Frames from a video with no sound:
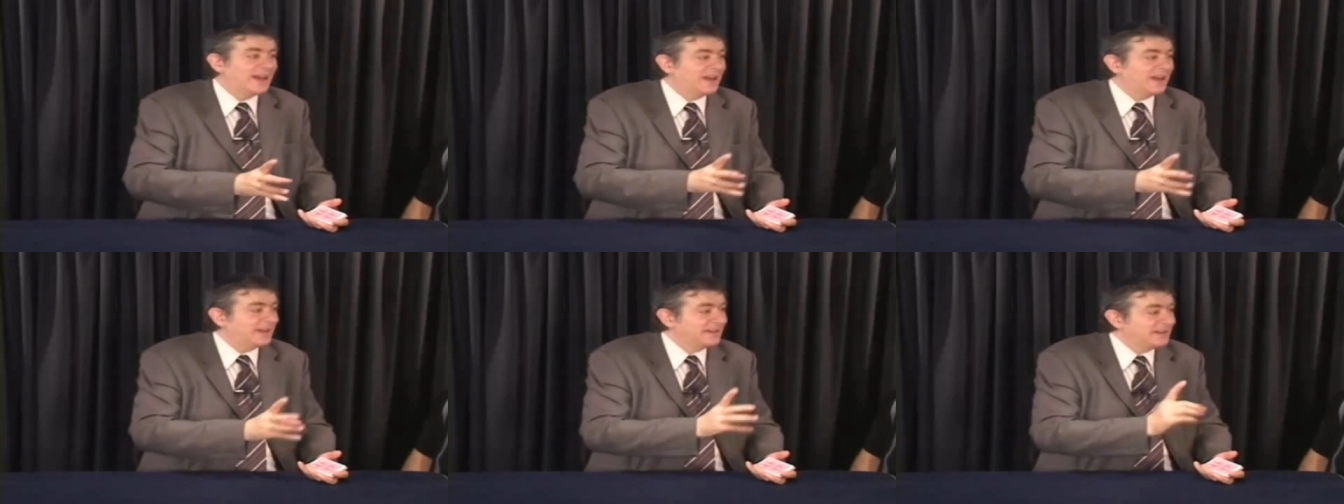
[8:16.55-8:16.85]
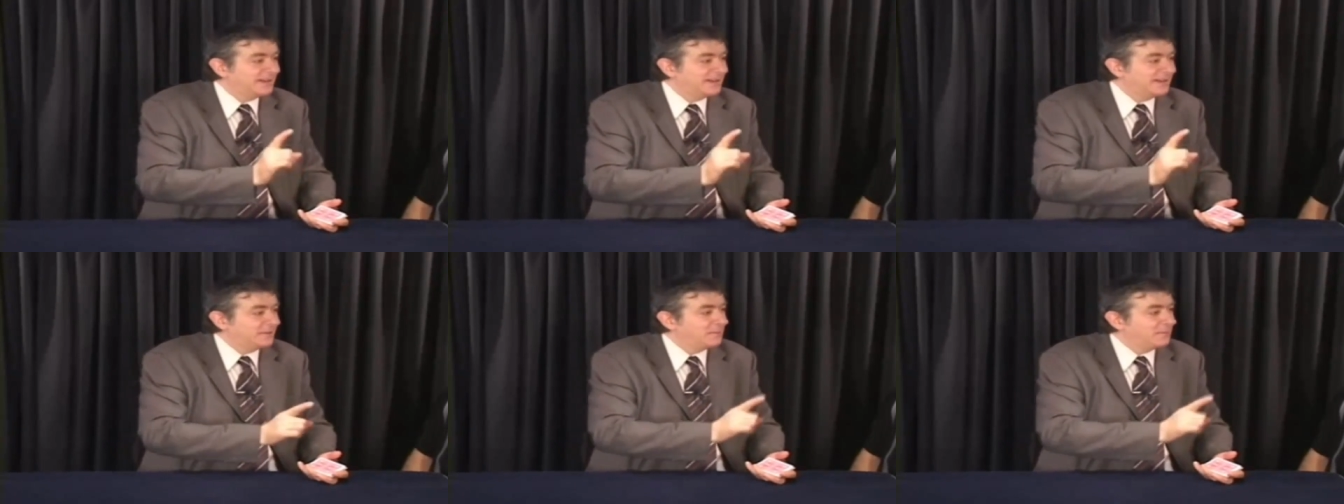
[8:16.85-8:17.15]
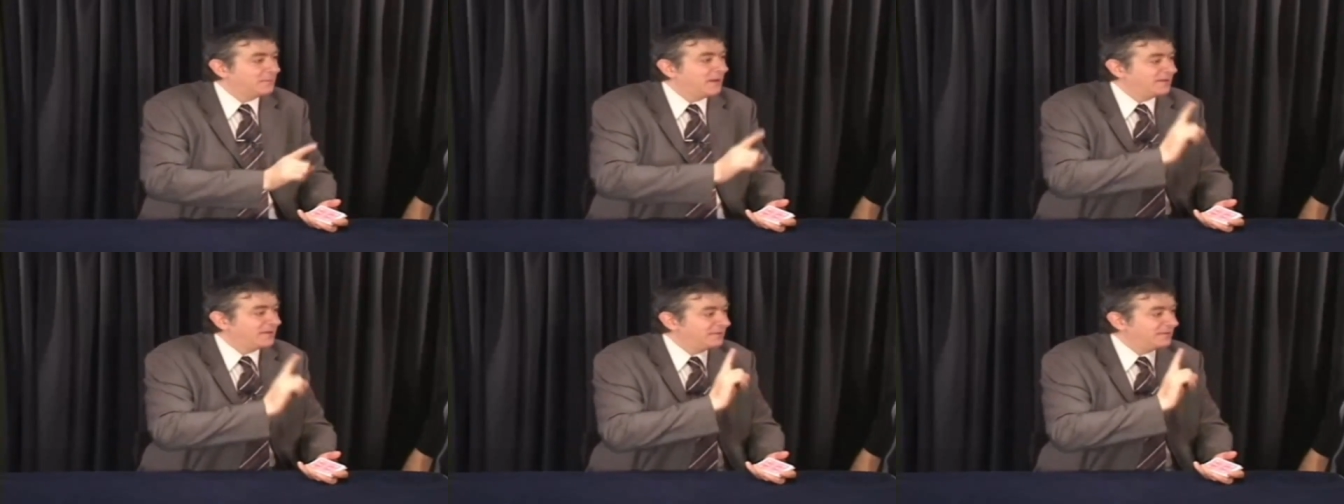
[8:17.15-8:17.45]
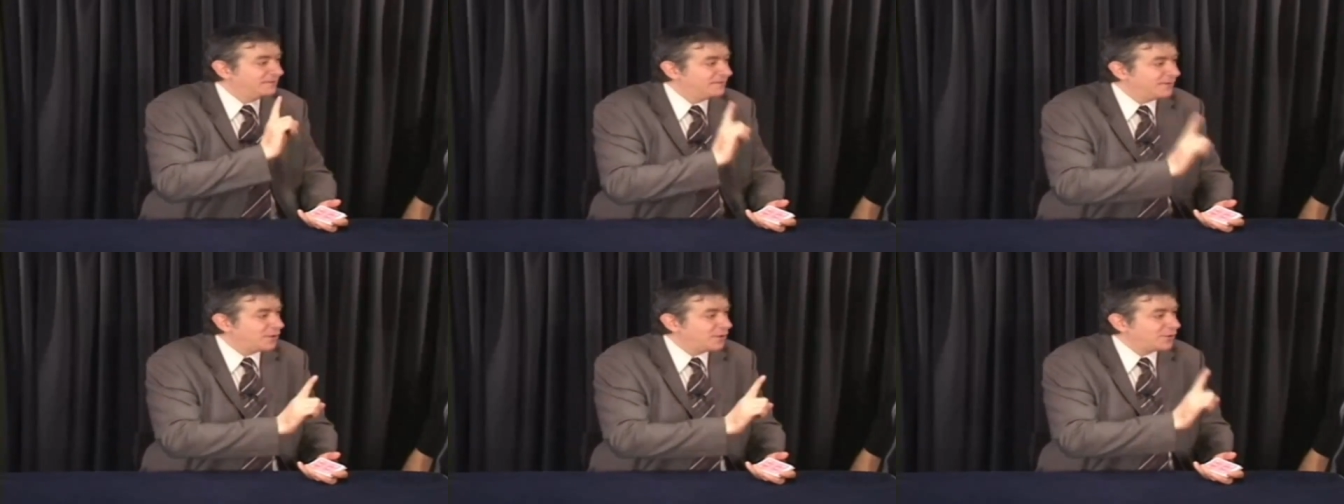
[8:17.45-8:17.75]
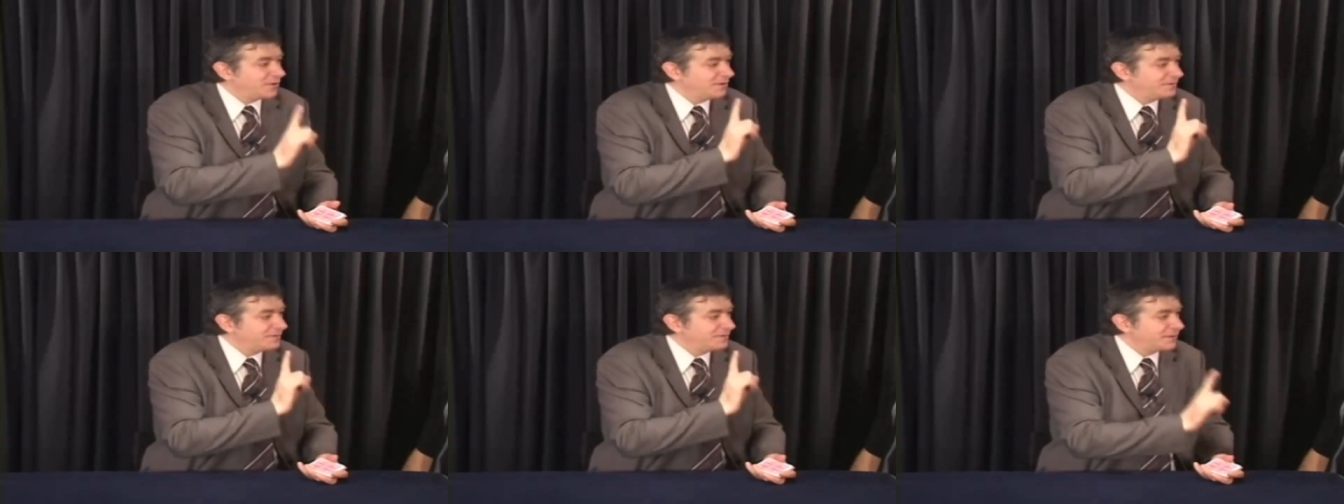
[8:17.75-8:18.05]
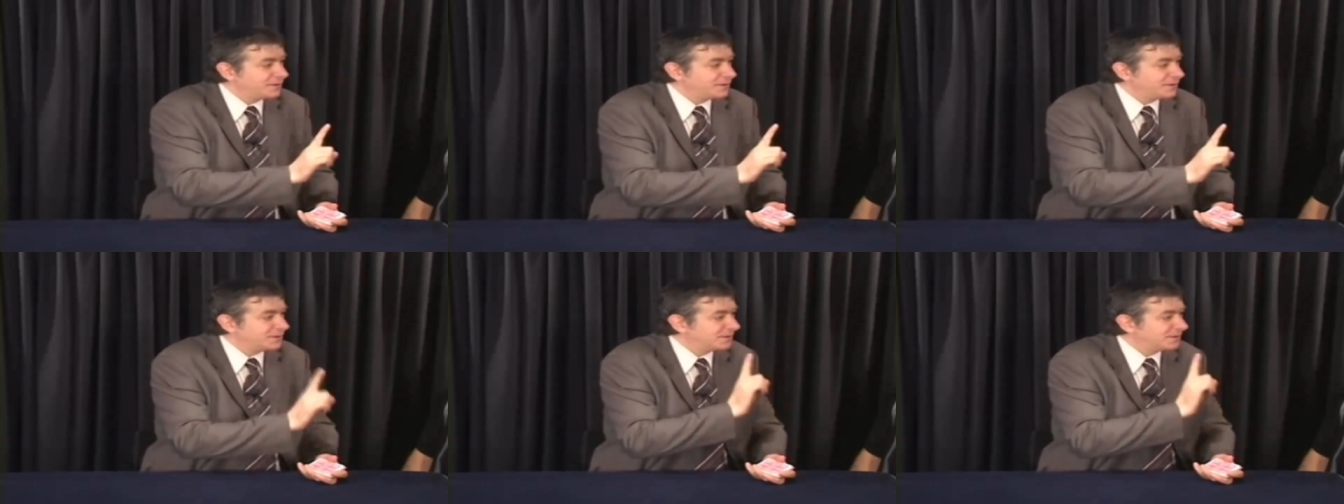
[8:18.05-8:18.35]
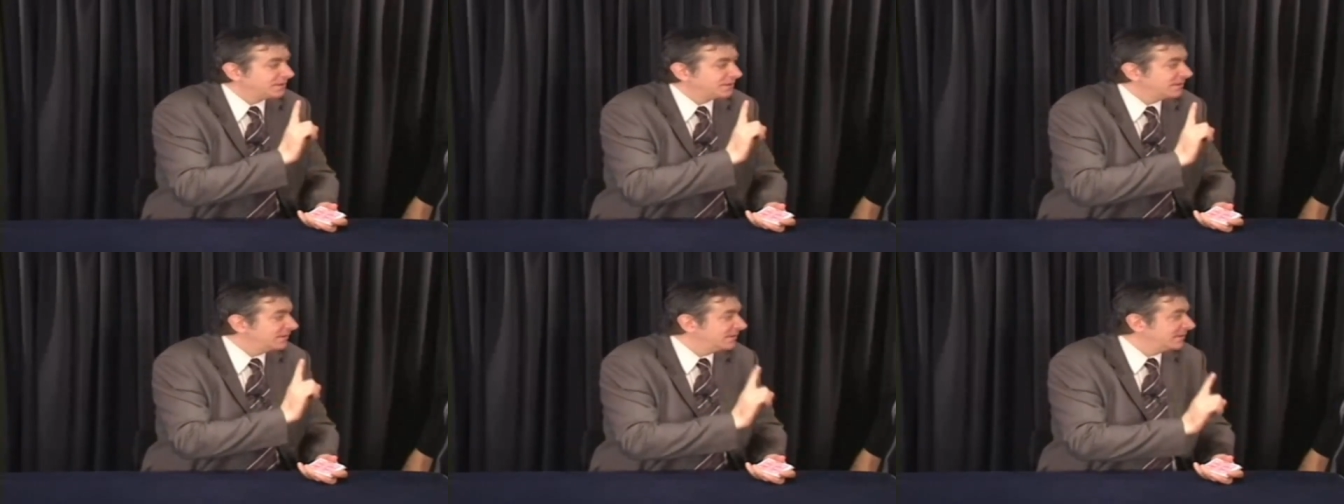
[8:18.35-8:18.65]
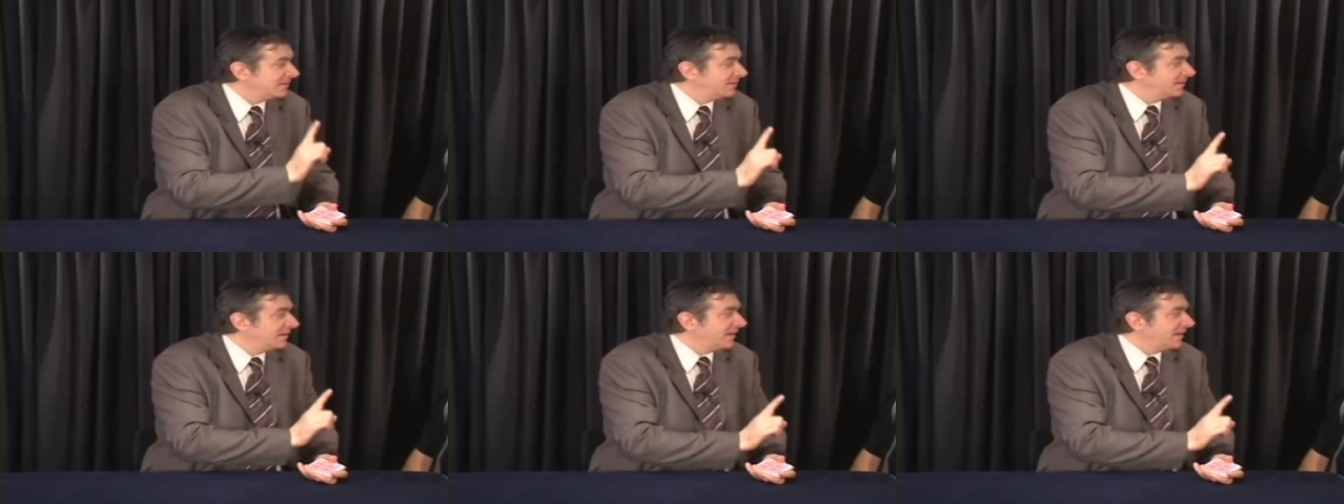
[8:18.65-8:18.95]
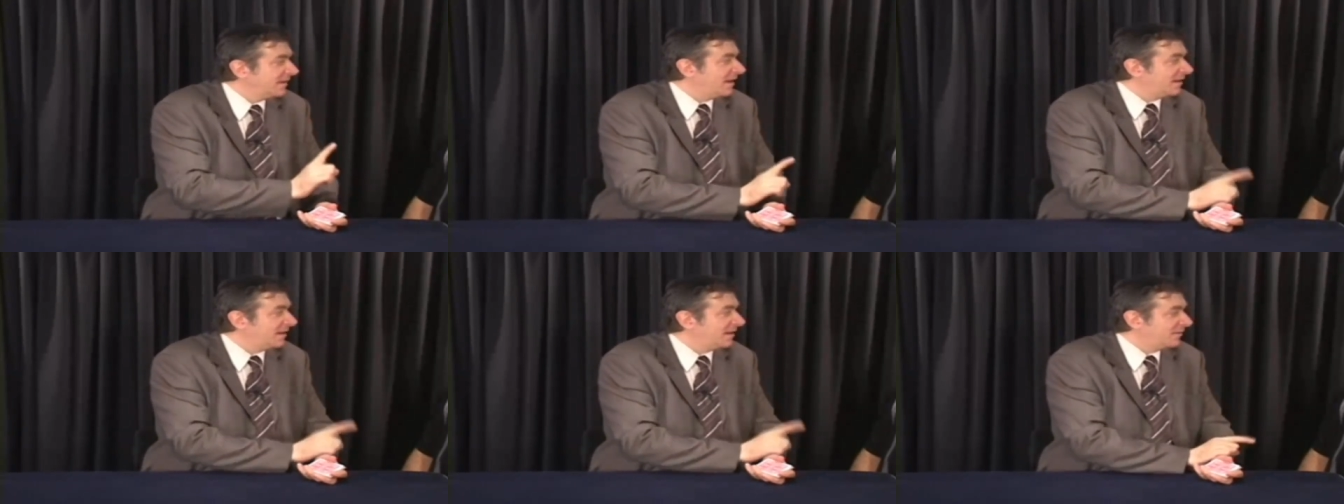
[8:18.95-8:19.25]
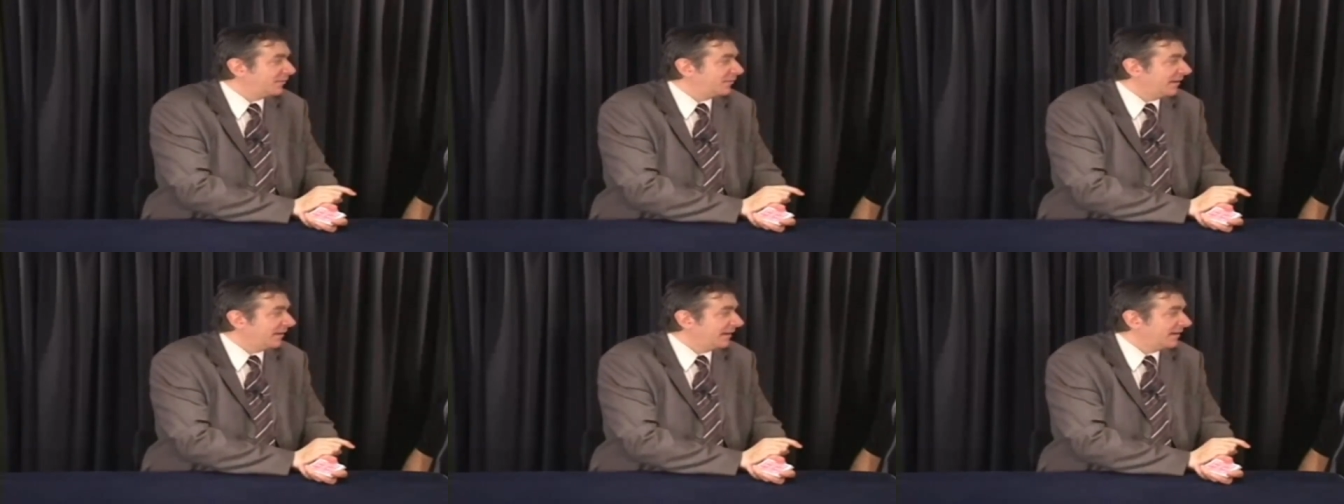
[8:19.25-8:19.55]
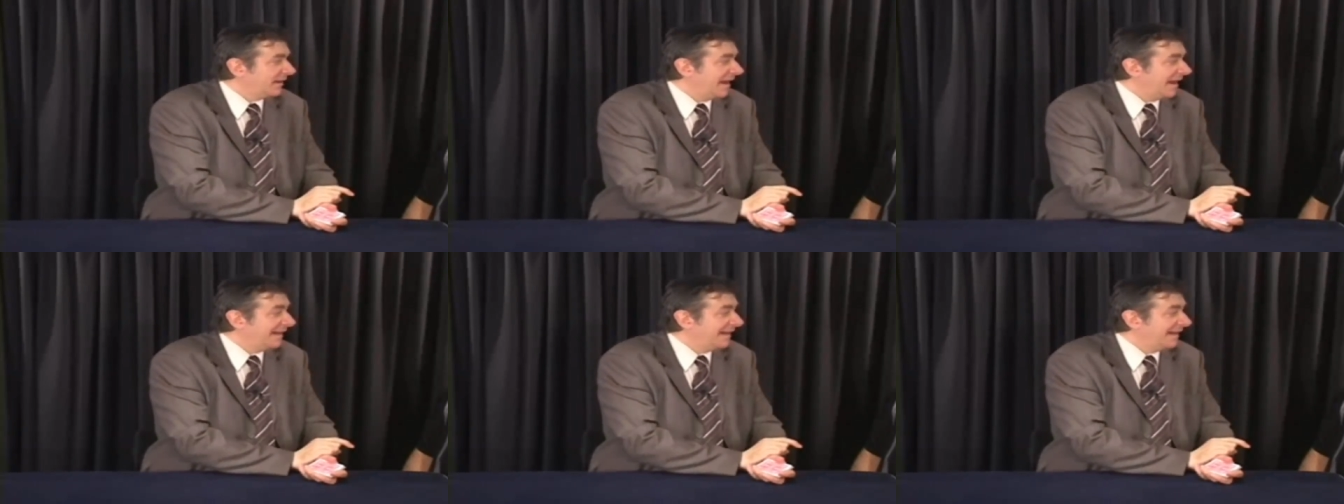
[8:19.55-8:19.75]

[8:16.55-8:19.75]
I did my very first car trick.